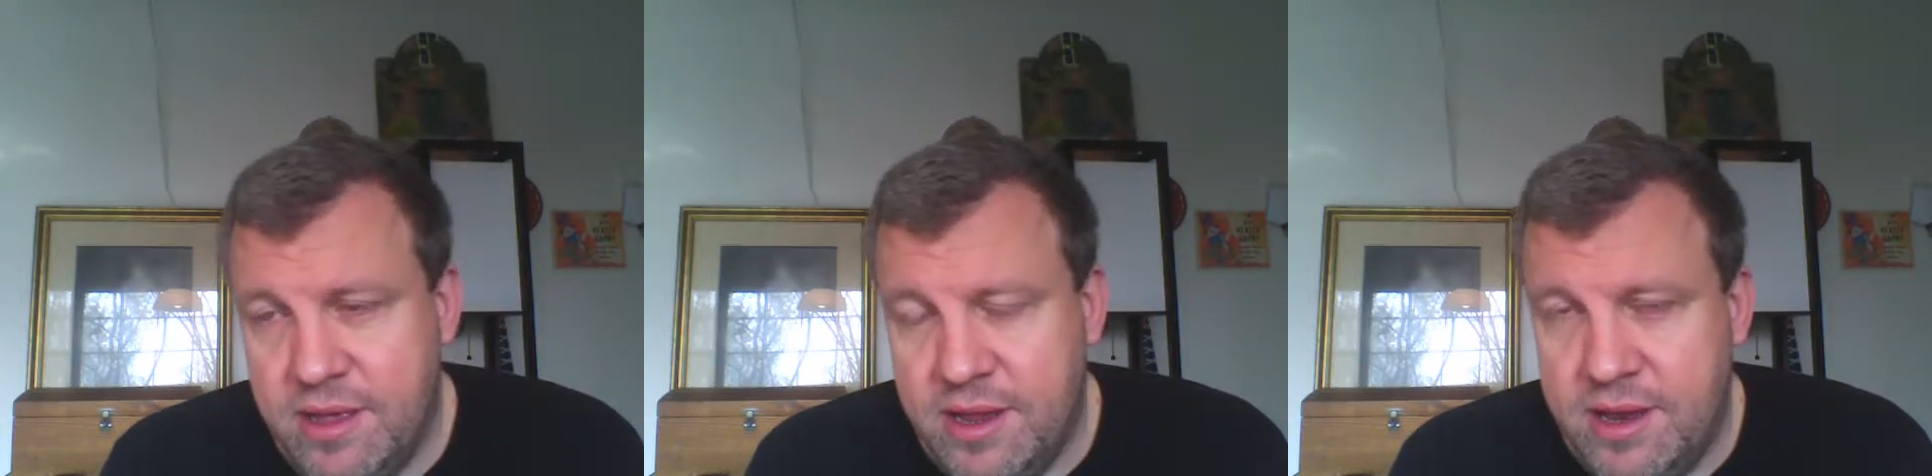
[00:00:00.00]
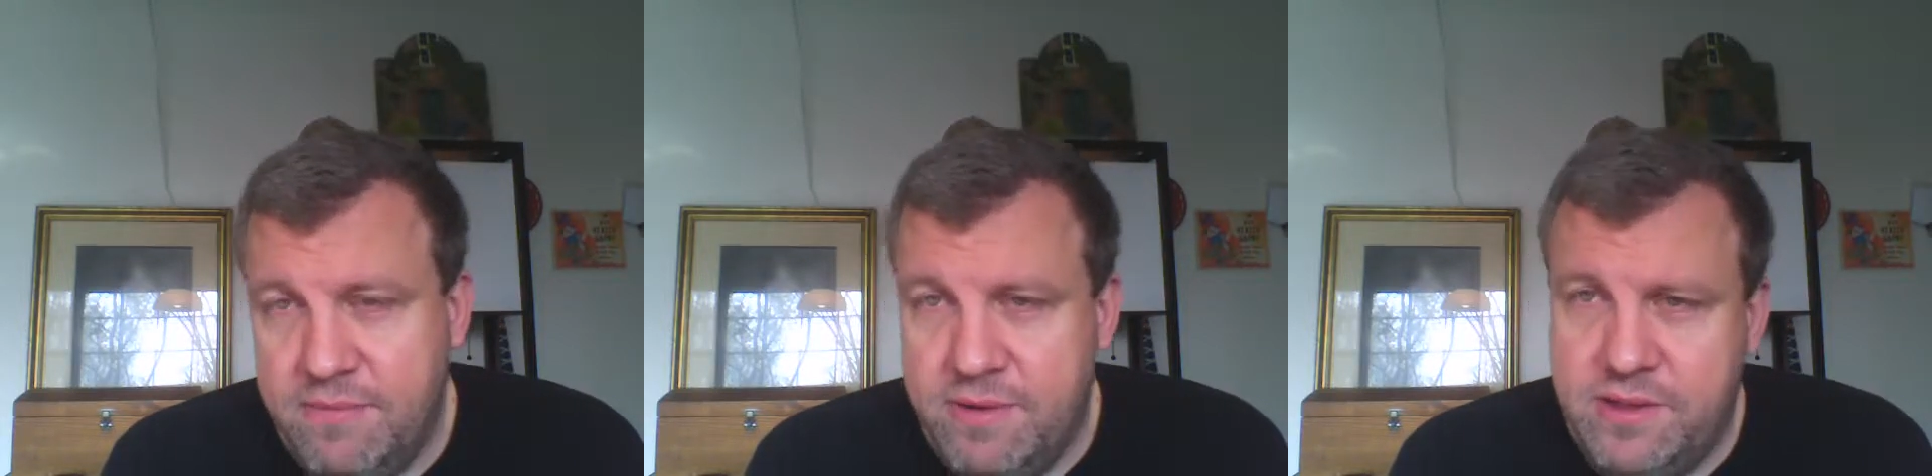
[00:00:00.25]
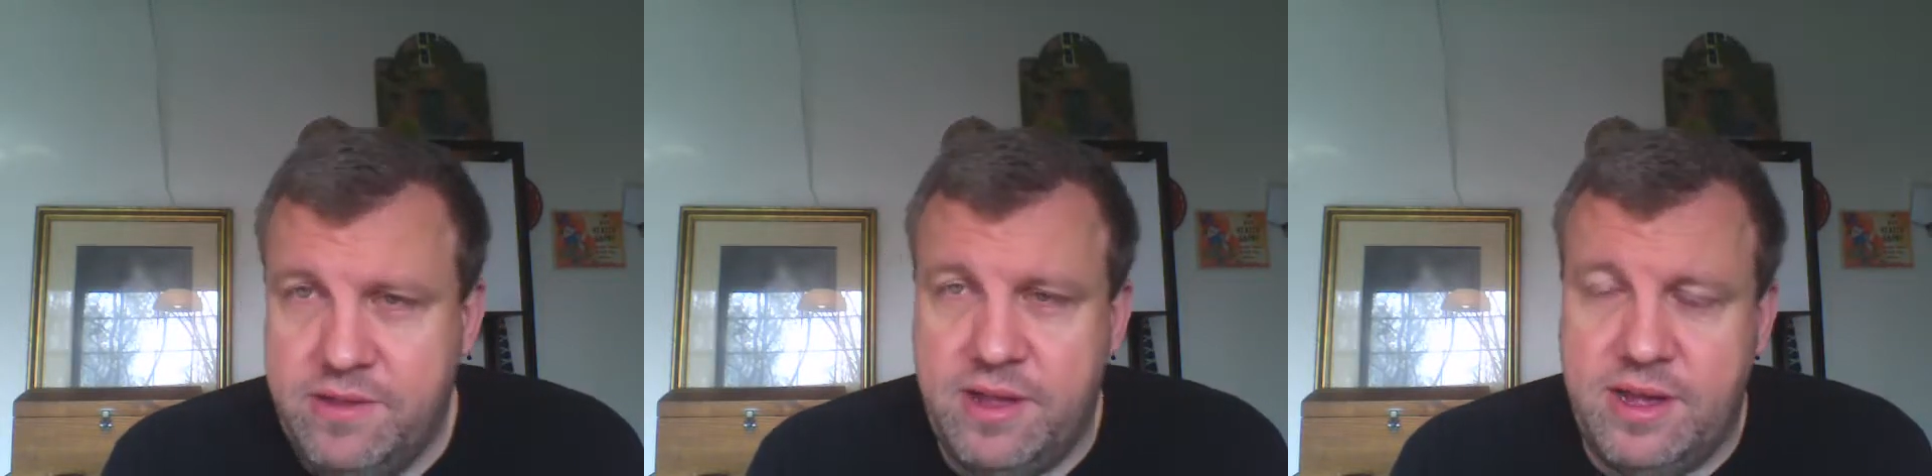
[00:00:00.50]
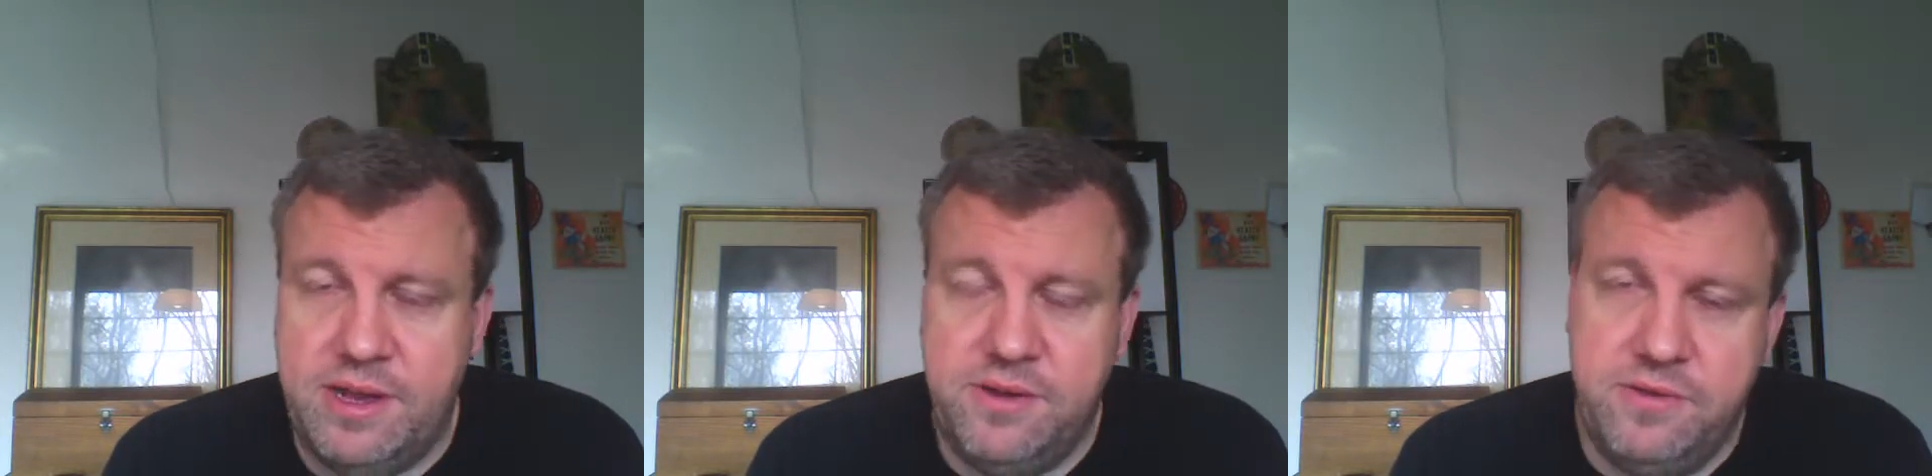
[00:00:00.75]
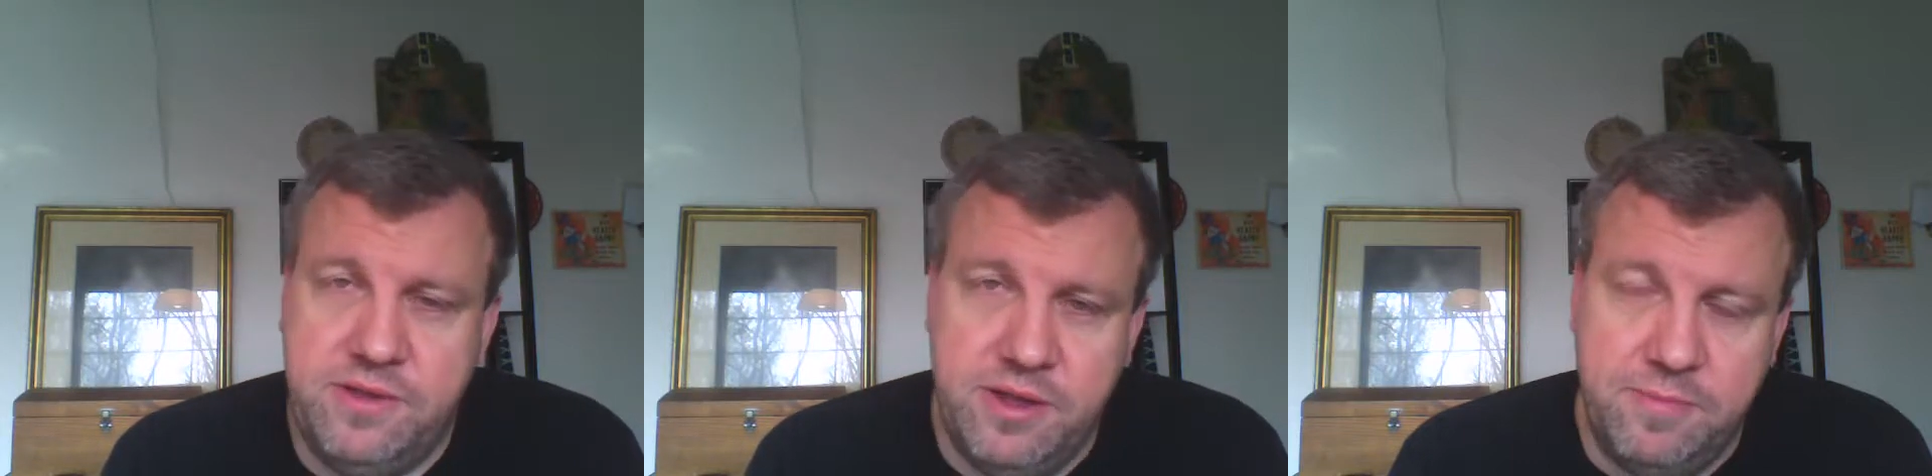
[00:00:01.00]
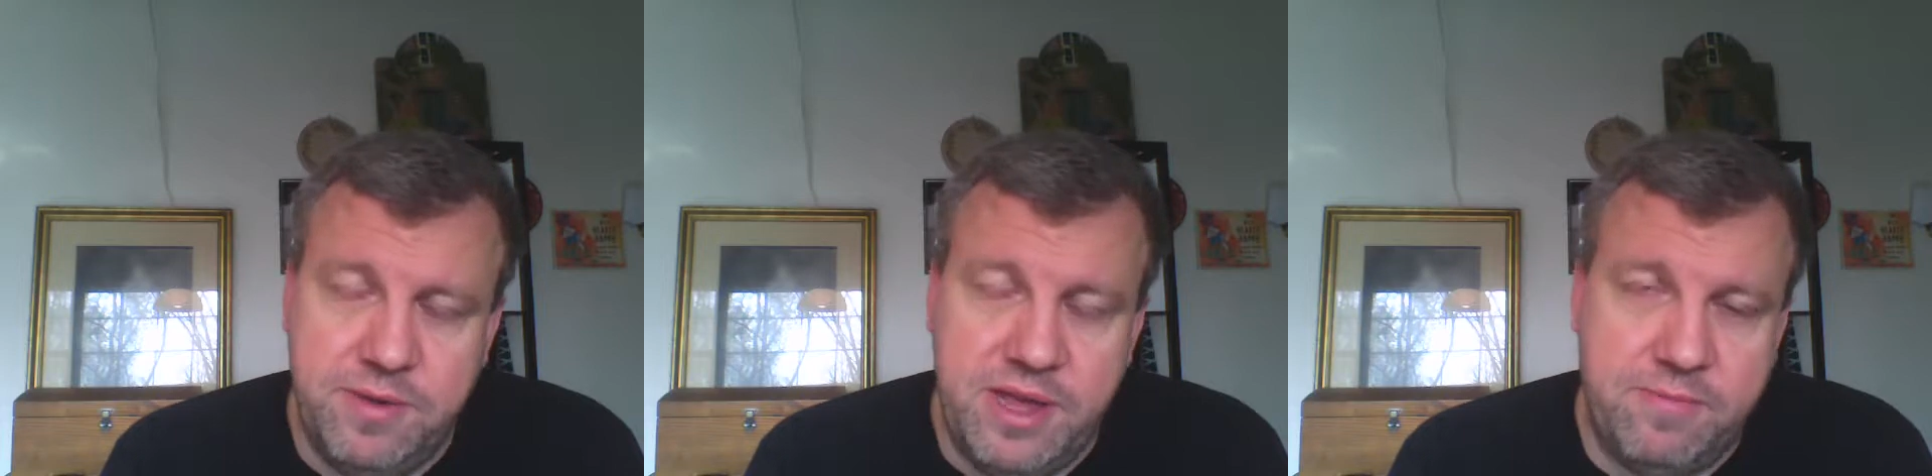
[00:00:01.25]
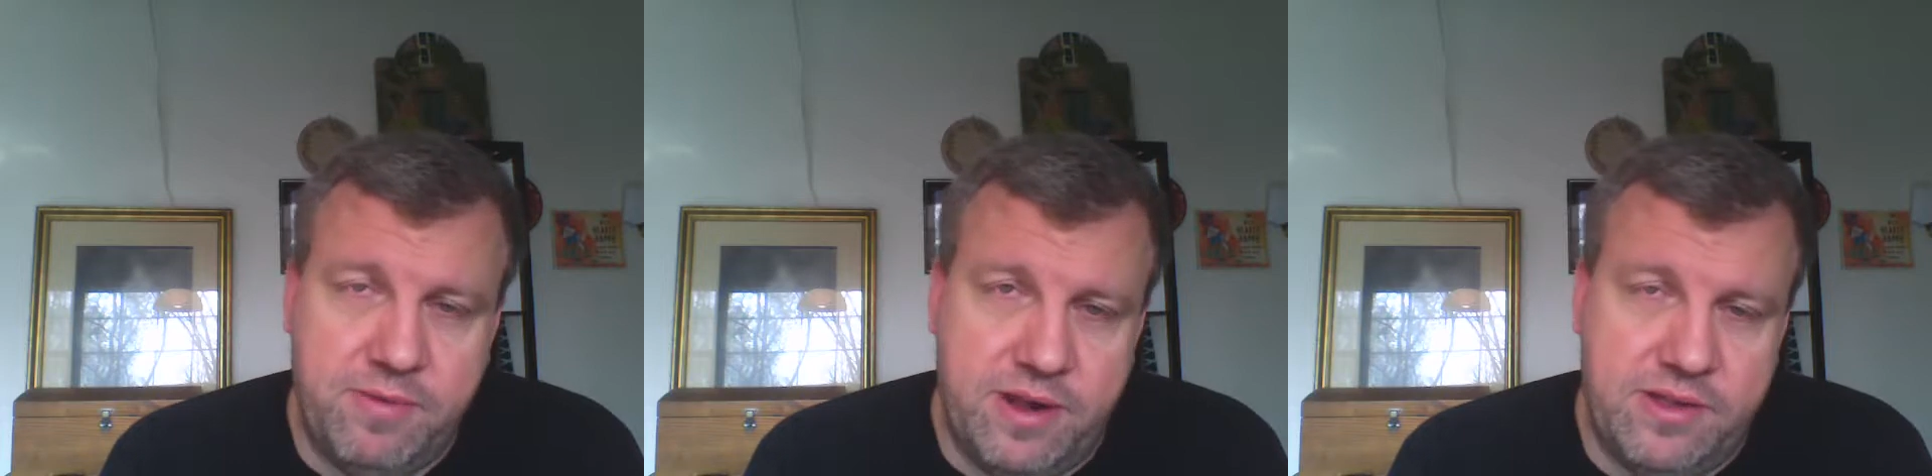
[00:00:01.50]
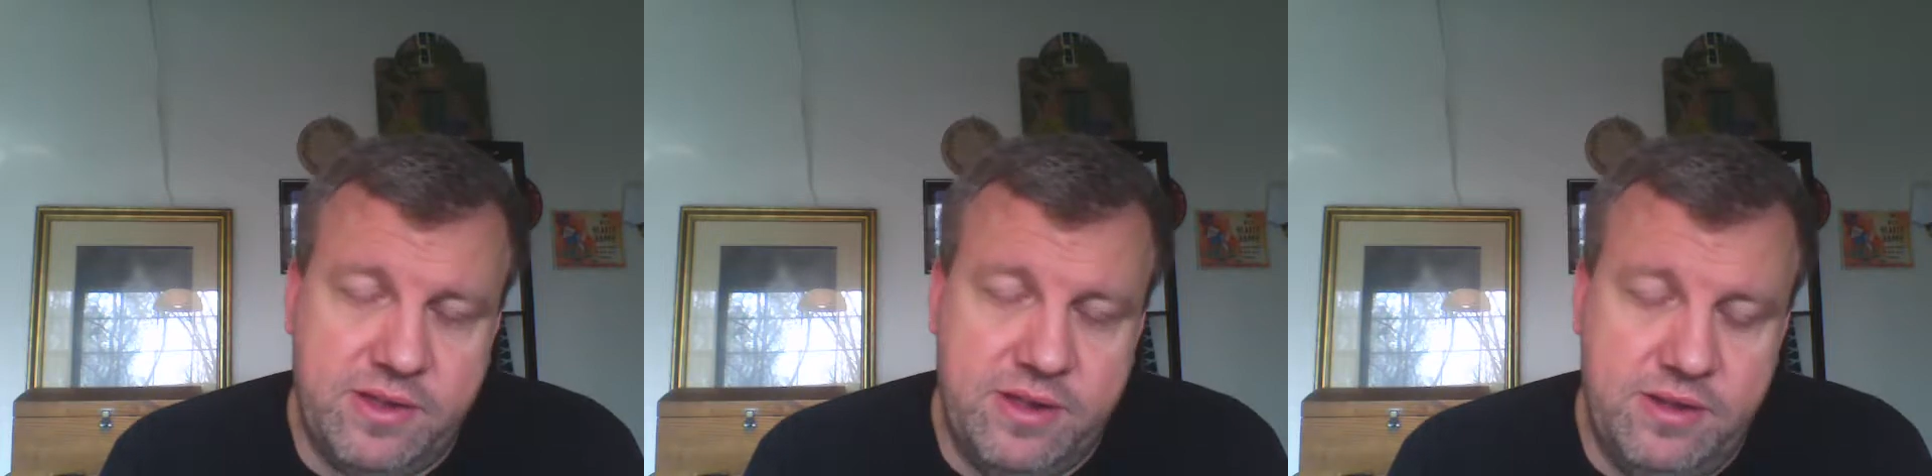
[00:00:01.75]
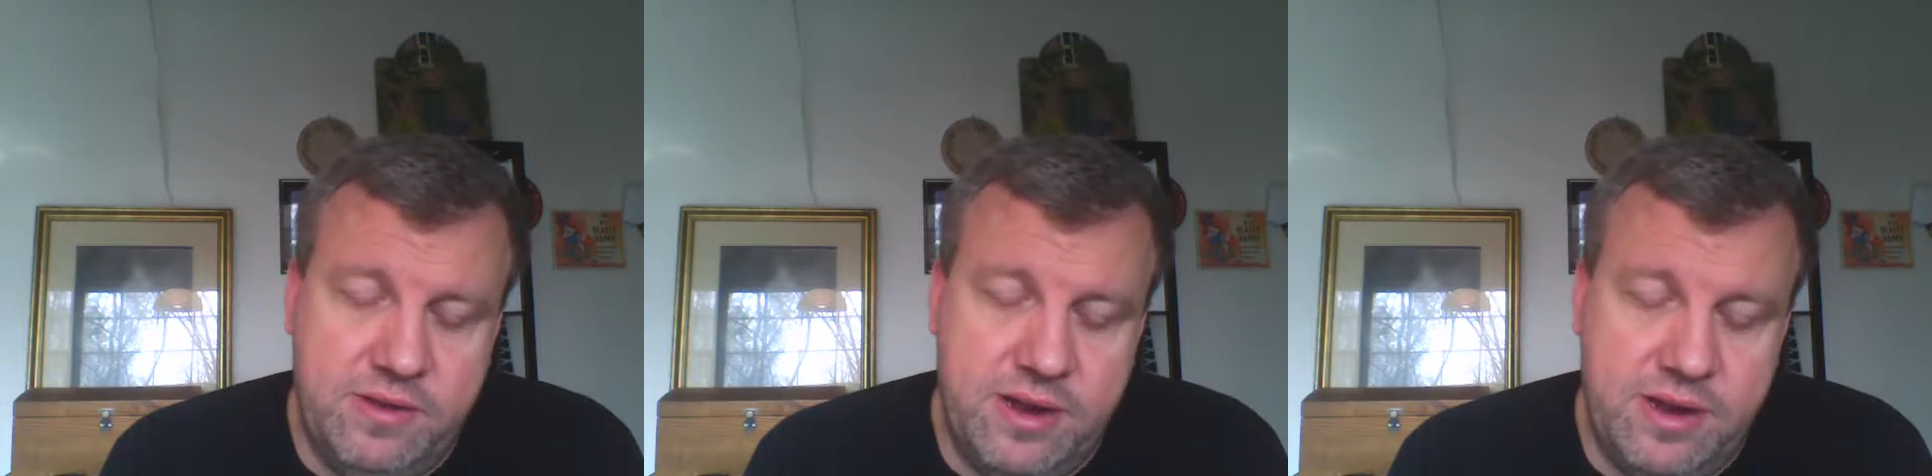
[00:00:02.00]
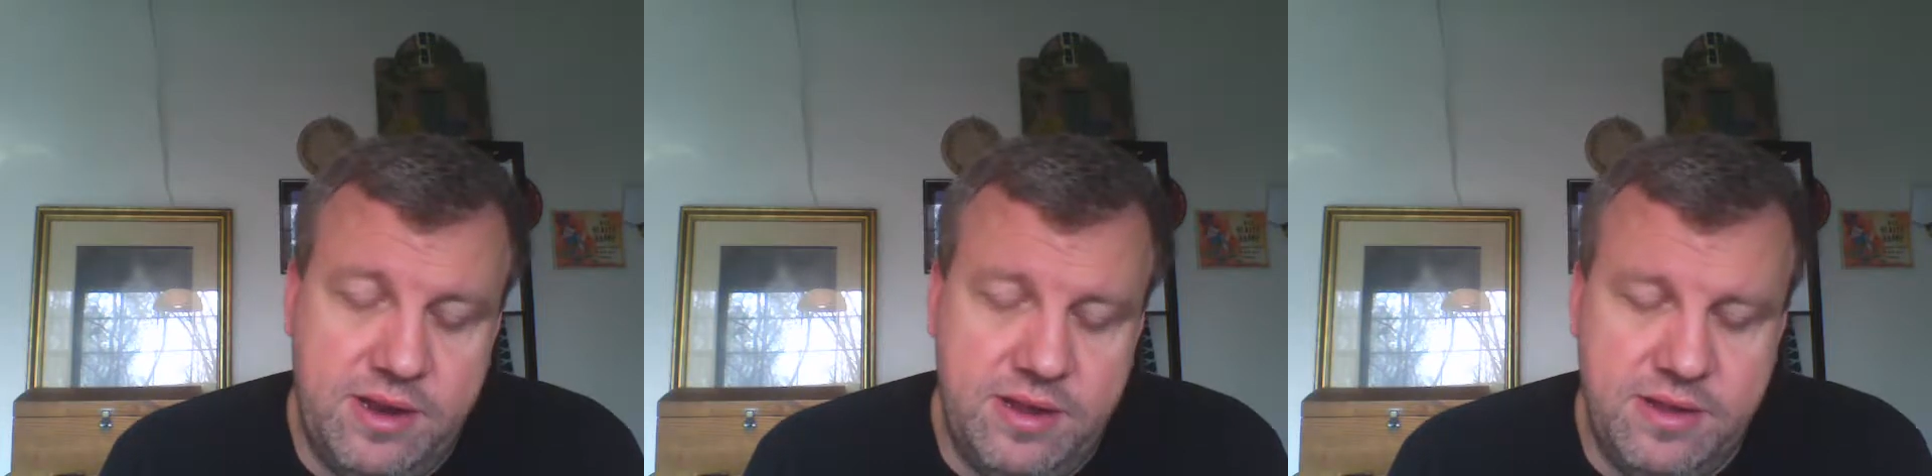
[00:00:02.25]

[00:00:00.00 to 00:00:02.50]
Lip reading: and even Assange, who's still being prosecuted,